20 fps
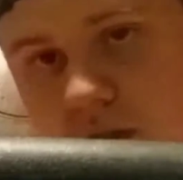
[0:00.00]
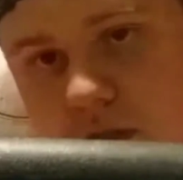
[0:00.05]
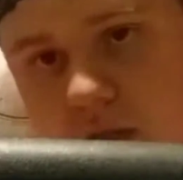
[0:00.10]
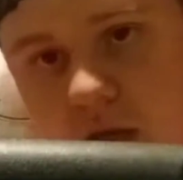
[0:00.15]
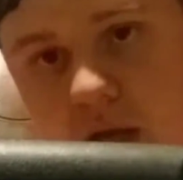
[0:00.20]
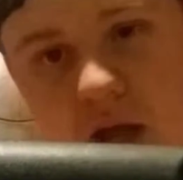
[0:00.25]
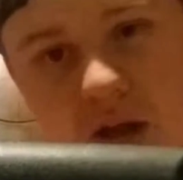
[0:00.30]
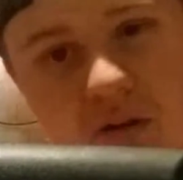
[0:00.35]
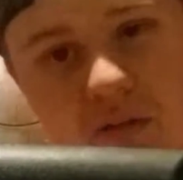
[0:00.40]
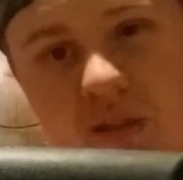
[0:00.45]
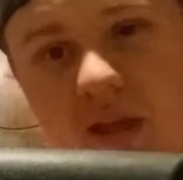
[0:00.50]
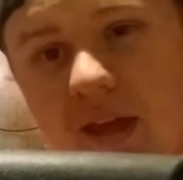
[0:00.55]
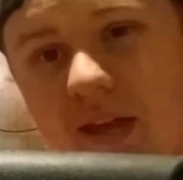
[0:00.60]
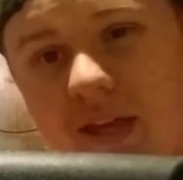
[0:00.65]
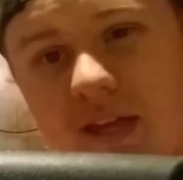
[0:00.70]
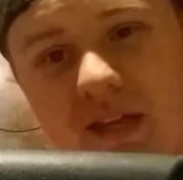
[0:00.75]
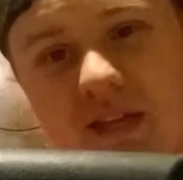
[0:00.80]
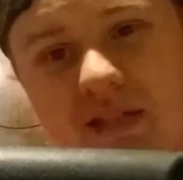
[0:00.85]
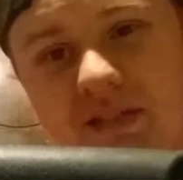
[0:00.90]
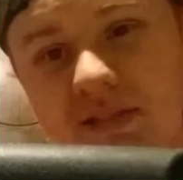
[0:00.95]
I don't like
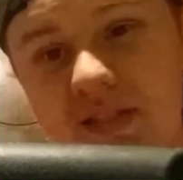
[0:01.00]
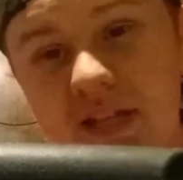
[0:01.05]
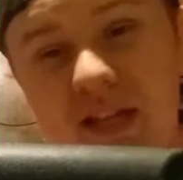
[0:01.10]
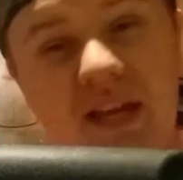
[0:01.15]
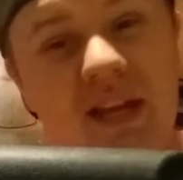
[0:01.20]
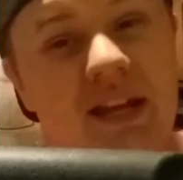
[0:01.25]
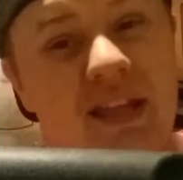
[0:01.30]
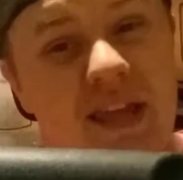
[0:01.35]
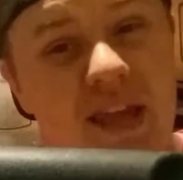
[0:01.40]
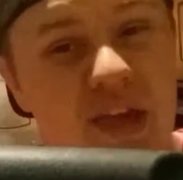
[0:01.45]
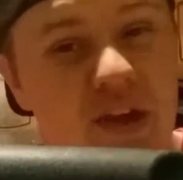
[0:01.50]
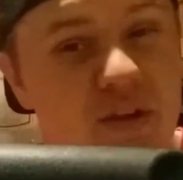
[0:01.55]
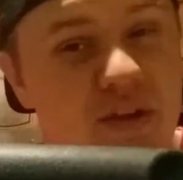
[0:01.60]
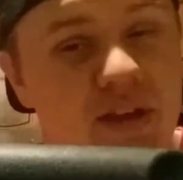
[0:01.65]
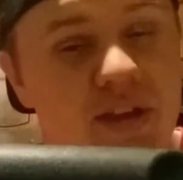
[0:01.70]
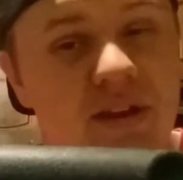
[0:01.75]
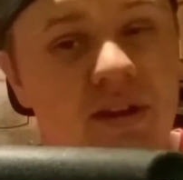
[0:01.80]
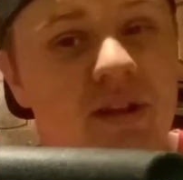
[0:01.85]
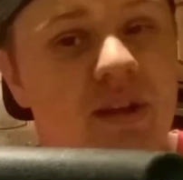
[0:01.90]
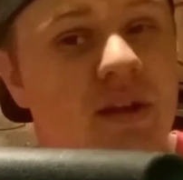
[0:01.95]
it because I gotta carry
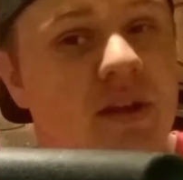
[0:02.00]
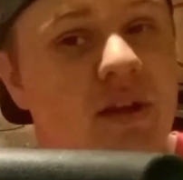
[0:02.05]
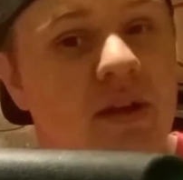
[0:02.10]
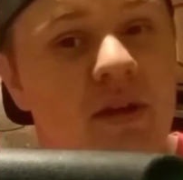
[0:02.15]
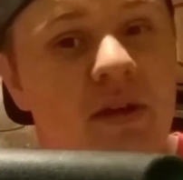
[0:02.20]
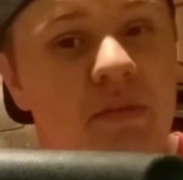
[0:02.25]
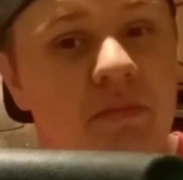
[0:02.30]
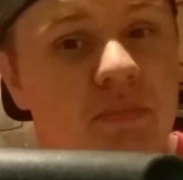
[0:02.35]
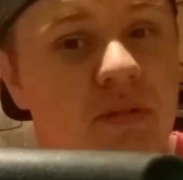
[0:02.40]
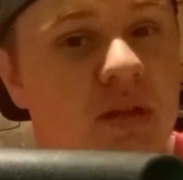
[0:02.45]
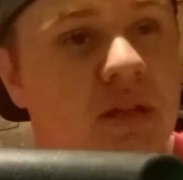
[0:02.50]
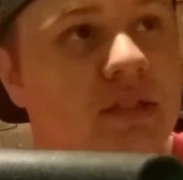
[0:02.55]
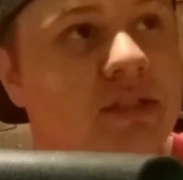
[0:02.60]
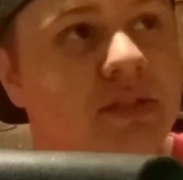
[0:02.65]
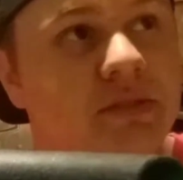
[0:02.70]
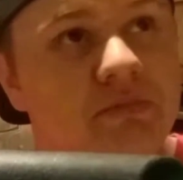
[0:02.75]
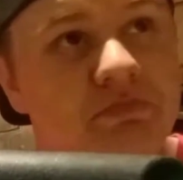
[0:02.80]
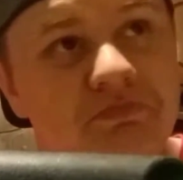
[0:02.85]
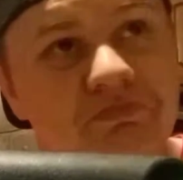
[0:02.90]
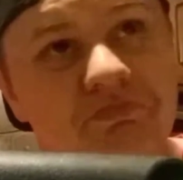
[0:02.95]
it. Plus,
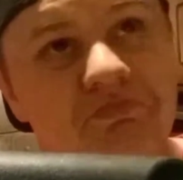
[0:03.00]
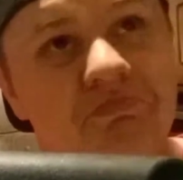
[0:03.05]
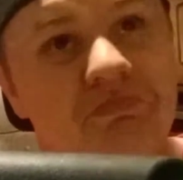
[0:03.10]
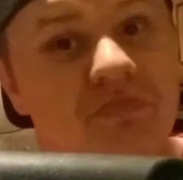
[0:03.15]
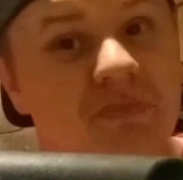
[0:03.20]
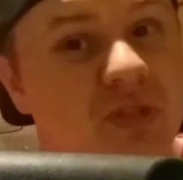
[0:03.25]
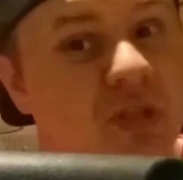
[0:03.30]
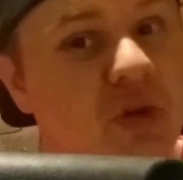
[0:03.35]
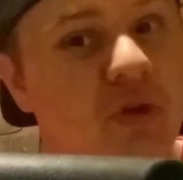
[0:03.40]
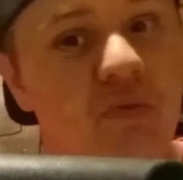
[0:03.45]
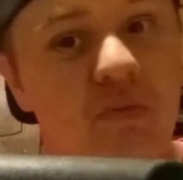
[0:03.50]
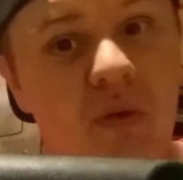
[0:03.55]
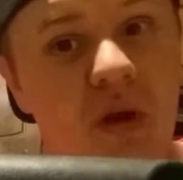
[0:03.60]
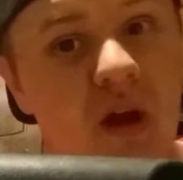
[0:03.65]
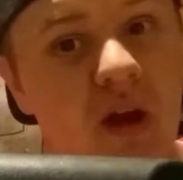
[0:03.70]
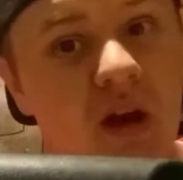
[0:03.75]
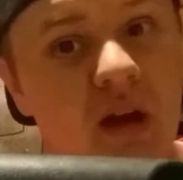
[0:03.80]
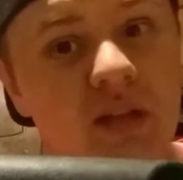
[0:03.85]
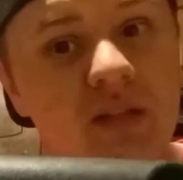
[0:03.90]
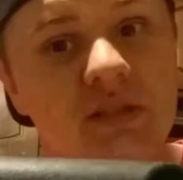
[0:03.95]
two
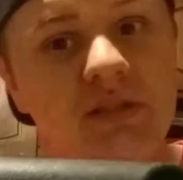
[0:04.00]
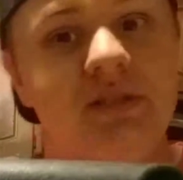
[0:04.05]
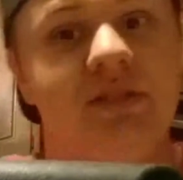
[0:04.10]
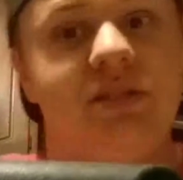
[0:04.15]
rods.